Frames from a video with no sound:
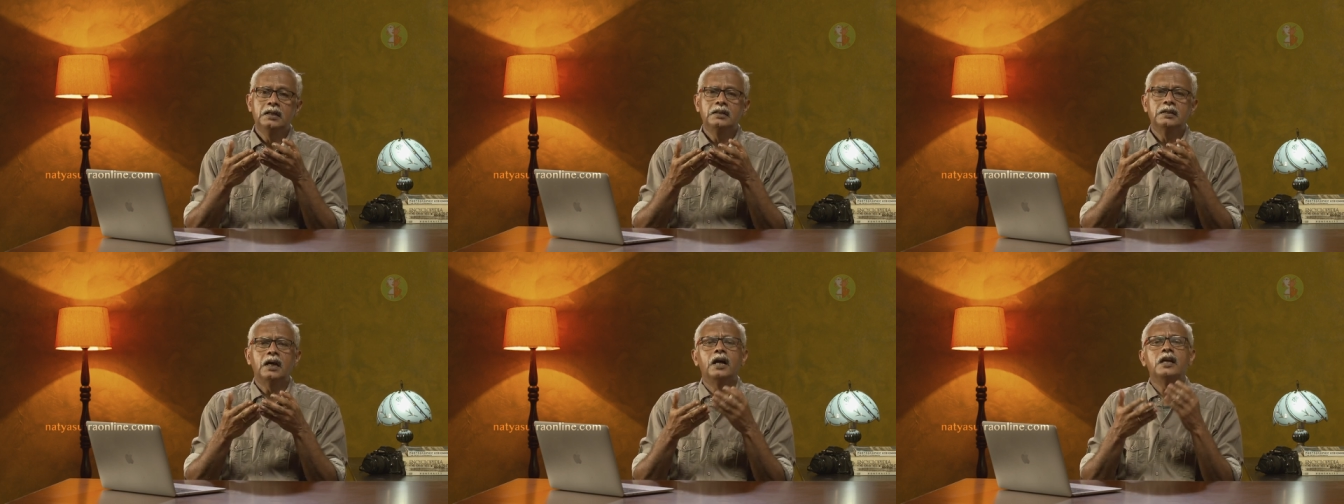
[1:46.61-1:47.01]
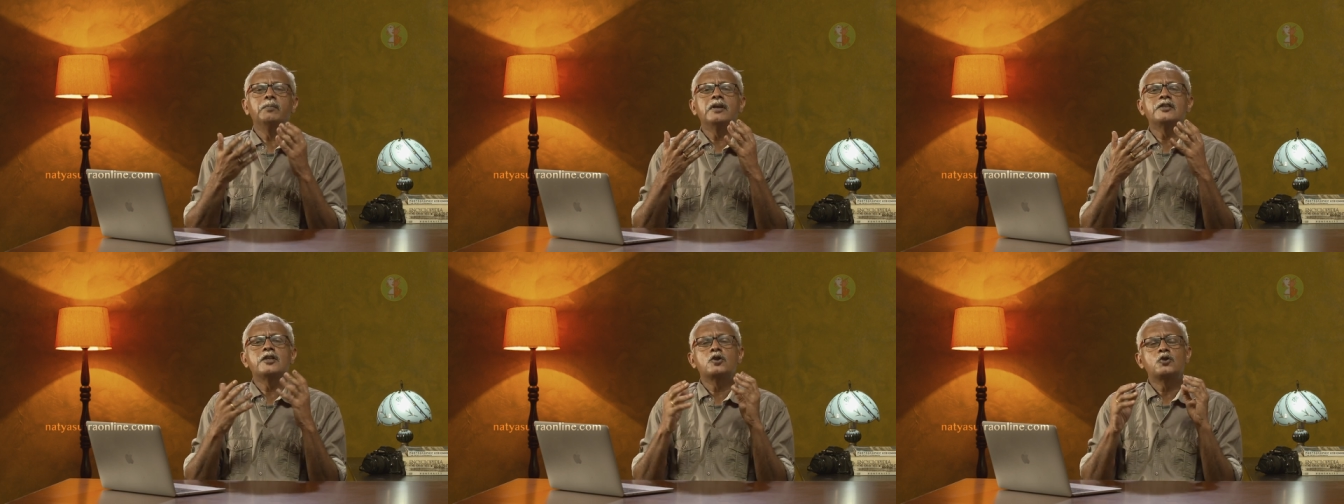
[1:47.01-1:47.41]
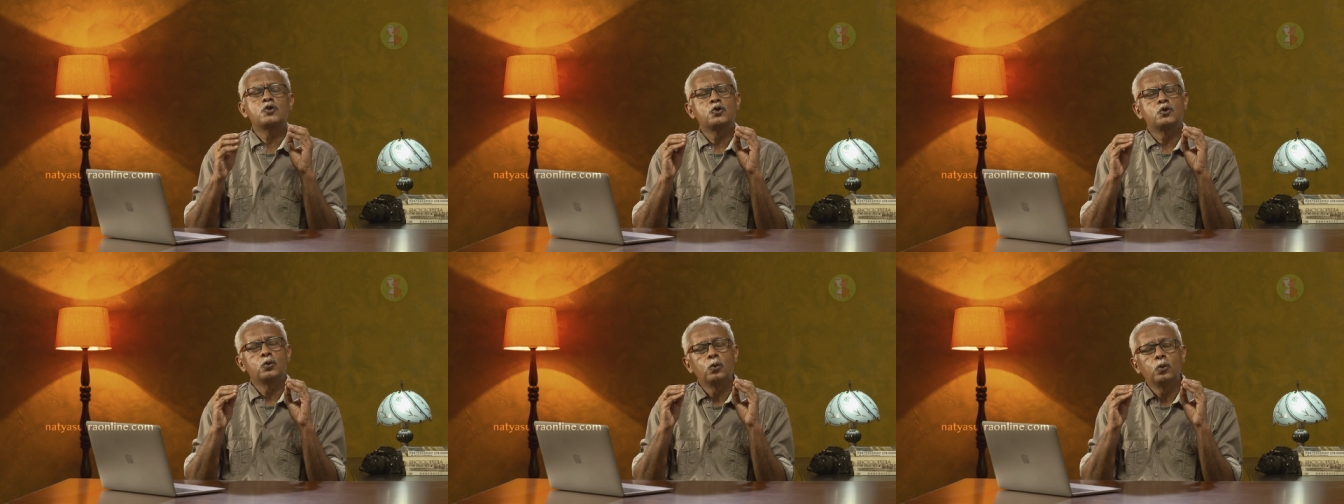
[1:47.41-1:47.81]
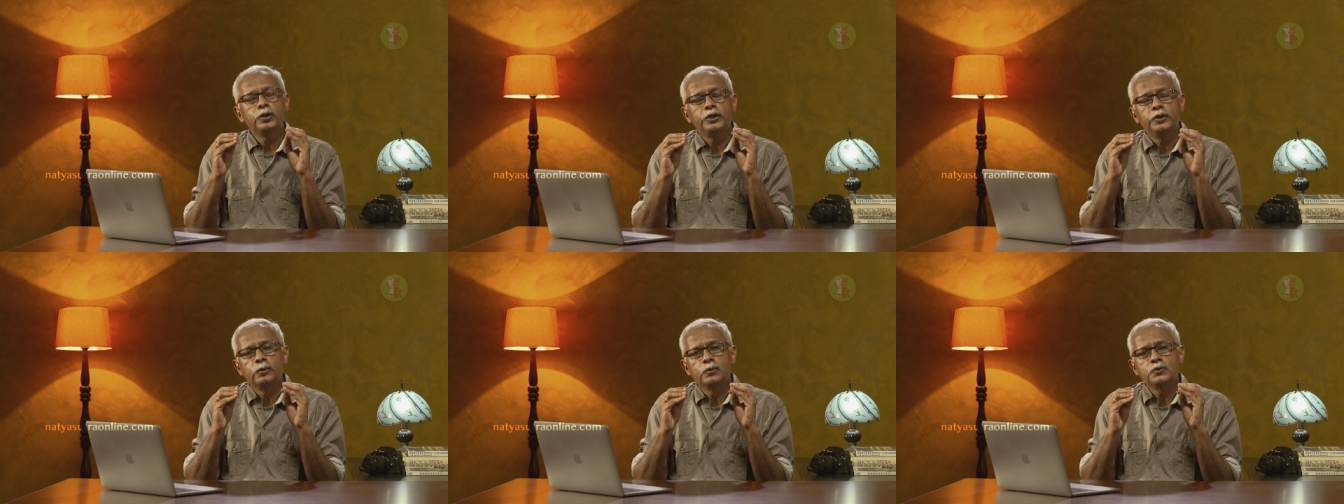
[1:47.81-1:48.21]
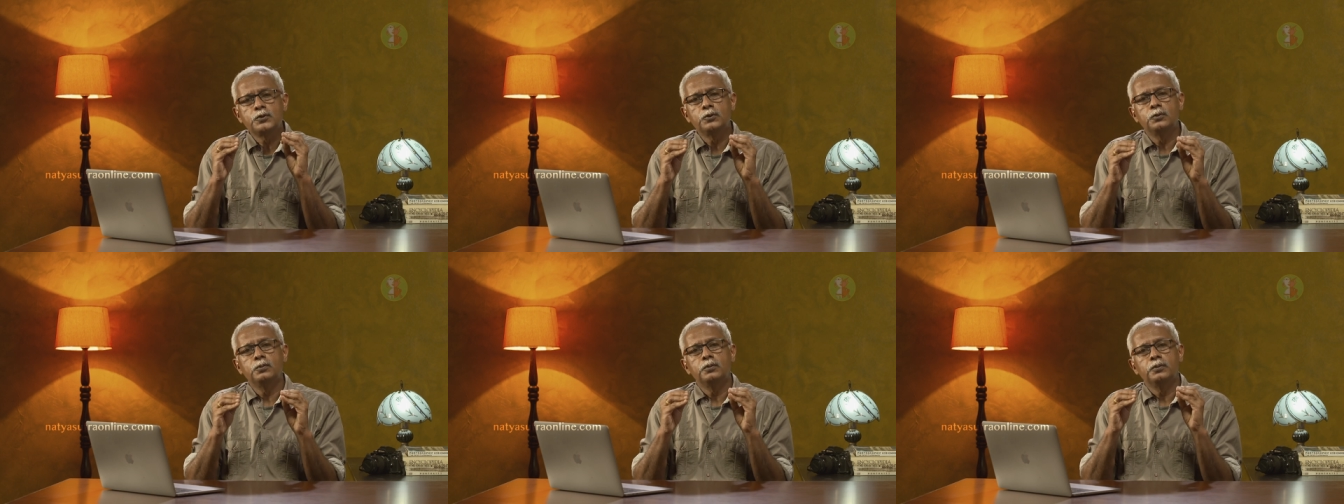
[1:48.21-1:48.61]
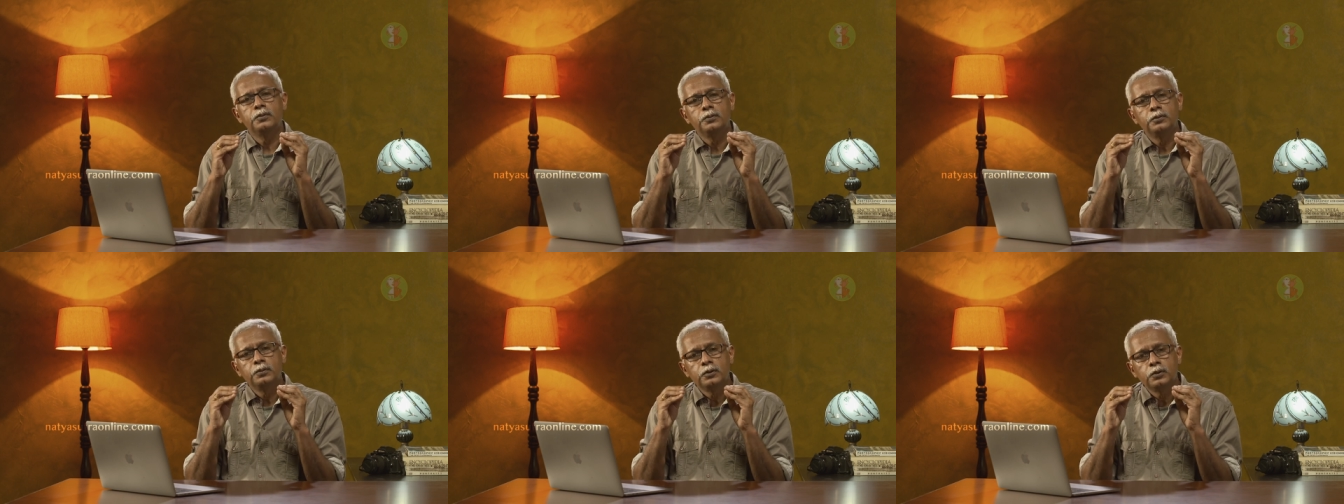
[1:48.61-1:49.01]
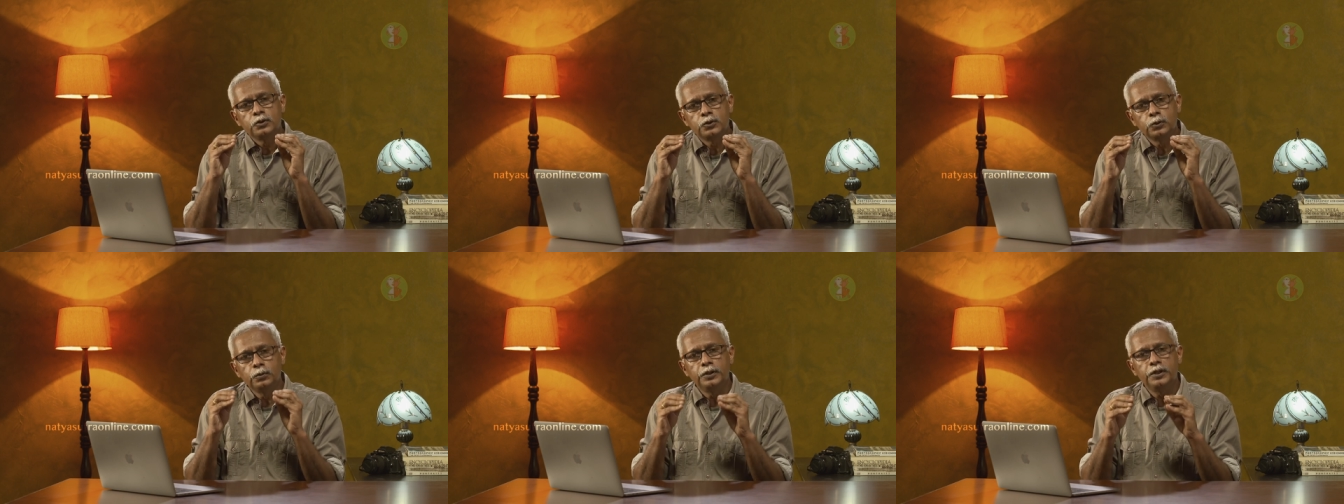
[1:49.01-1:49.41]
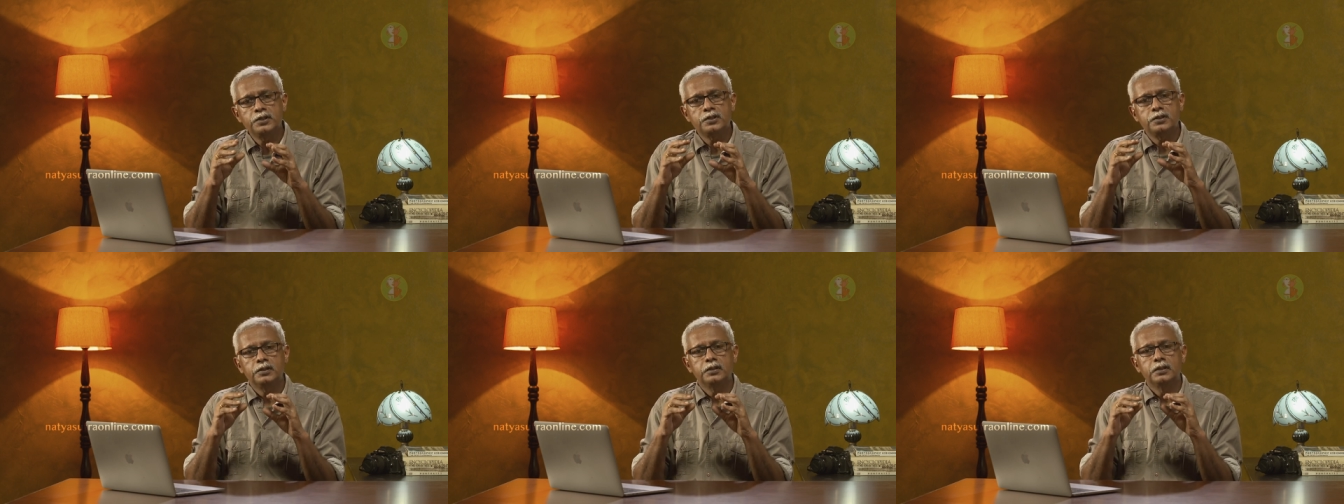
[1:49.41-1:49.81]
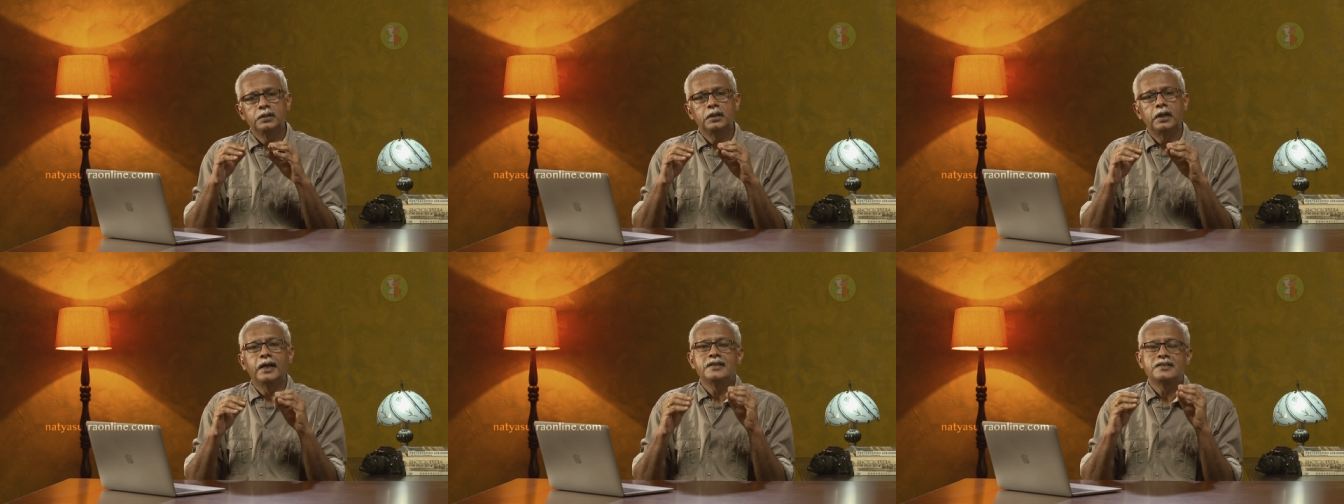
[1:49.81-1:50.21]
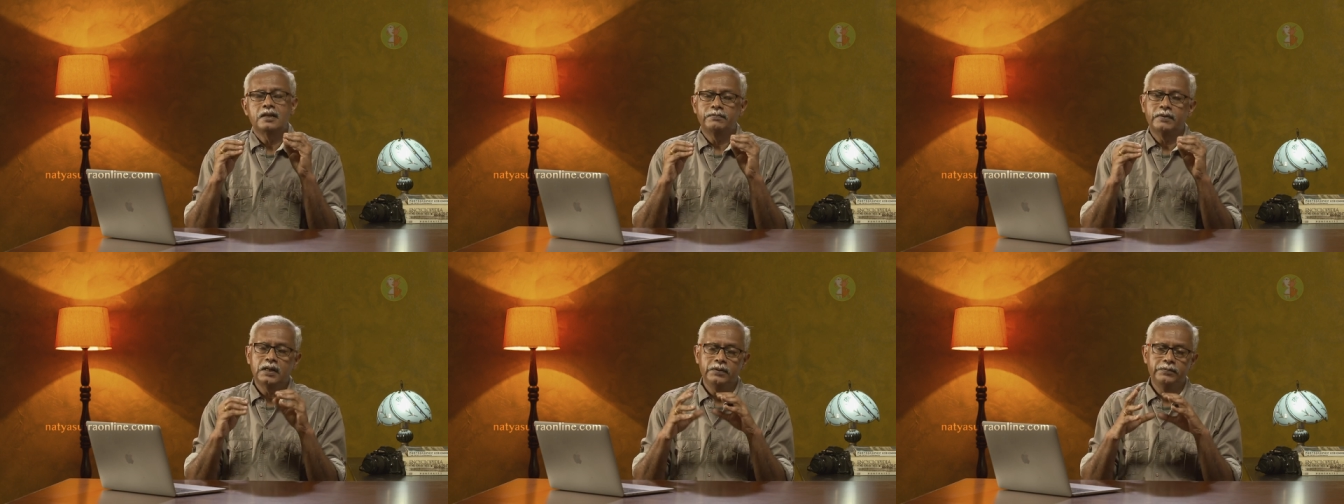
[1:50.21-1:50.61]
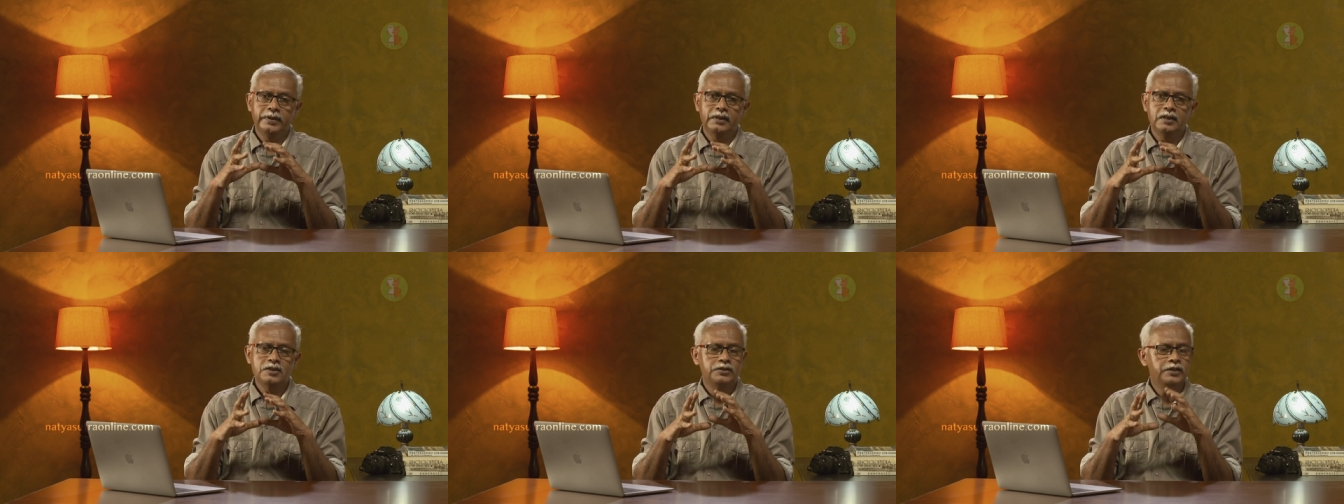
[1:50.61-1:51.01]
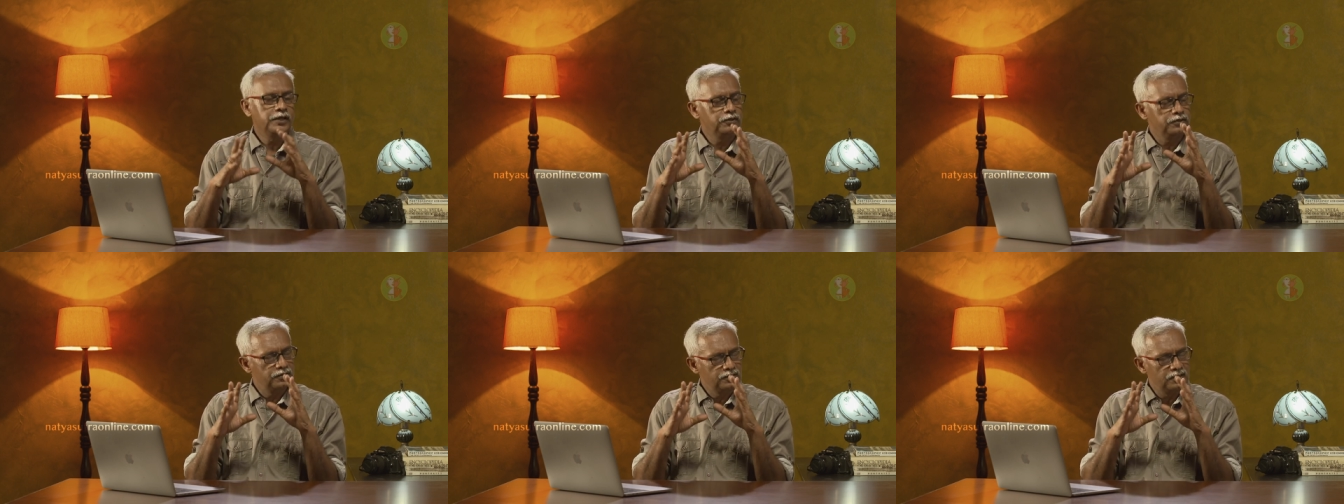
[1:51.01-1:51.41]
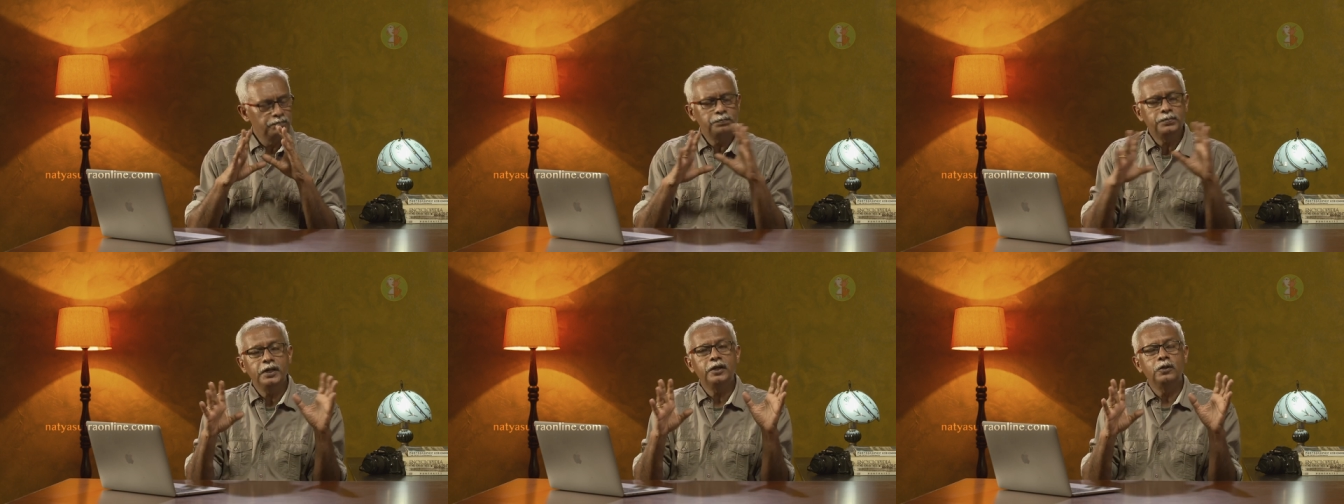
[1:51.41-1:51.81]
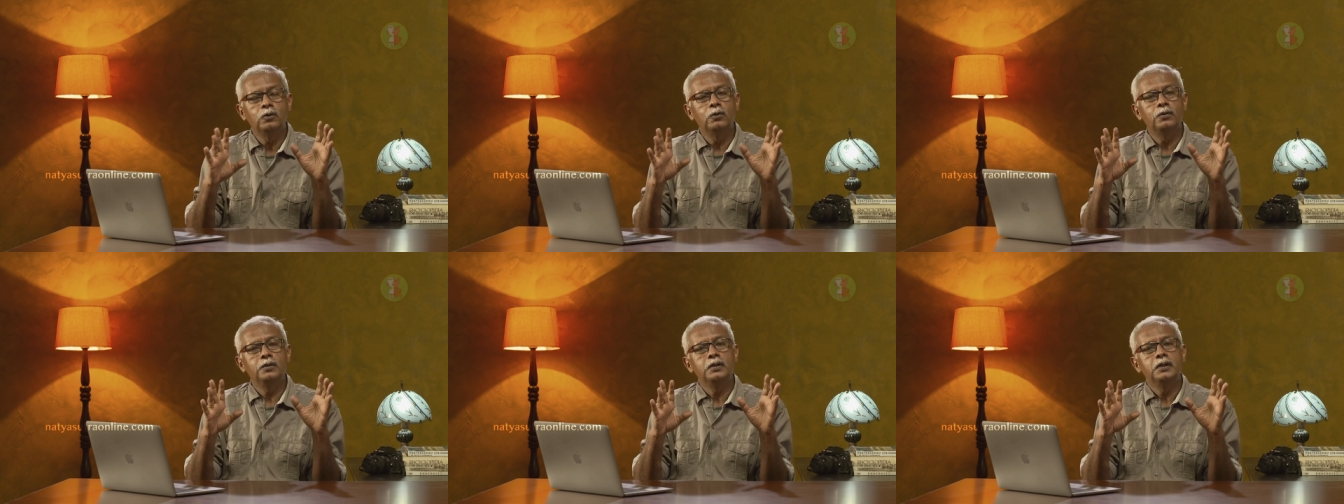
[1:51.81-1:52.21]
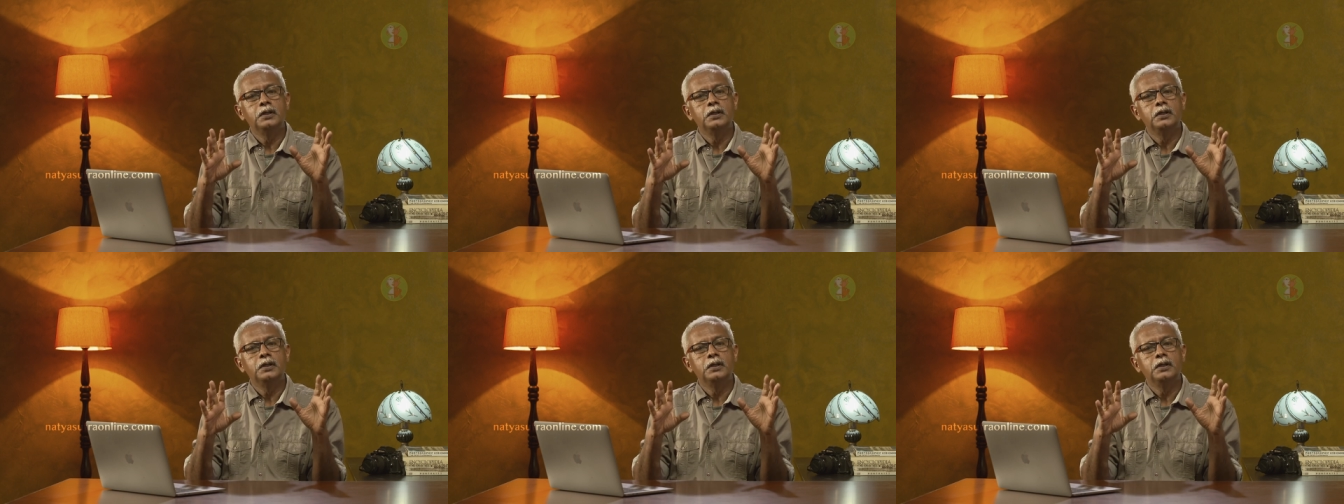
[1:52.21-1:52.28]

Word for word: the animals are so used to tourists and safari vehicles, they simply don't